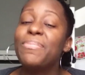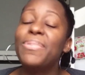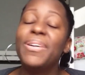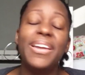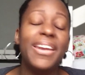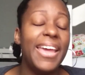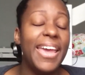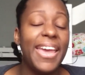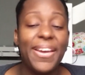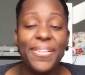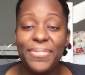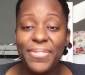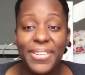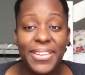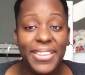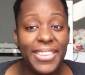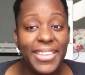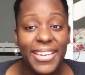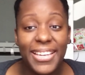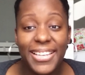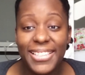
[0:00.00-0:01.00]
Put
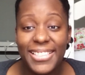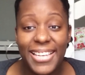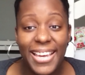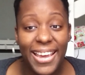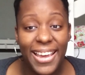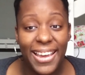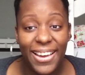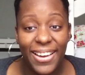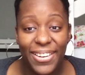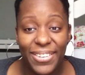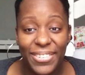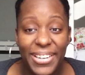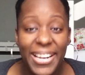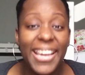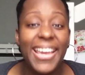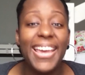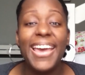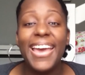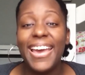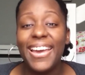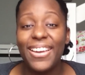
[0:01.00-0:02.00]
everything down
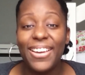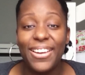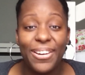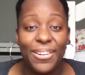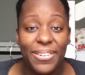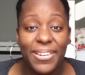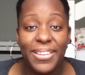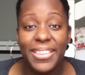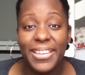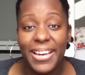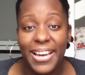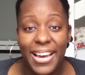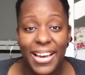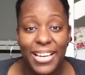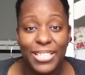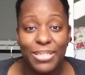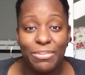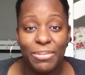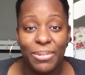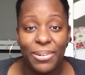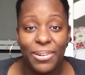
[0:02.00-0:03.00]
and go to the
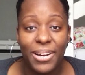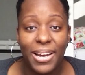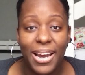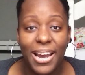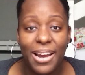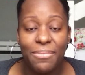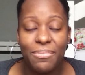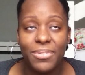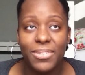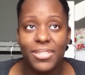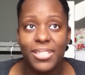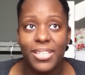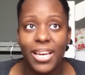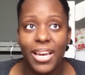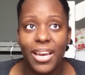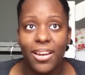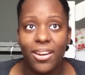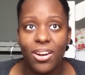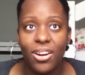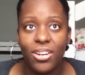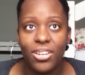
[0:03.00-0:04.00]
hospital. I was
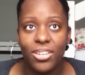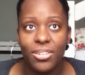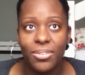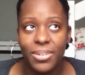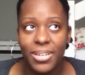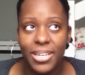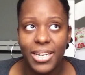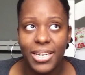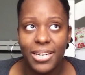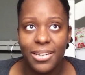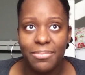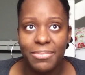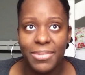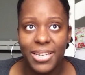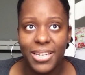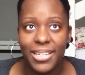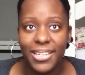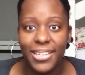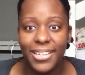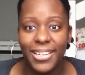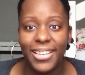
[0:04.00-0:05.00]
like, are you kidding
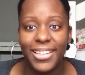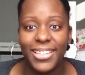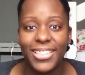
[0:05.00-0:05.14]
me?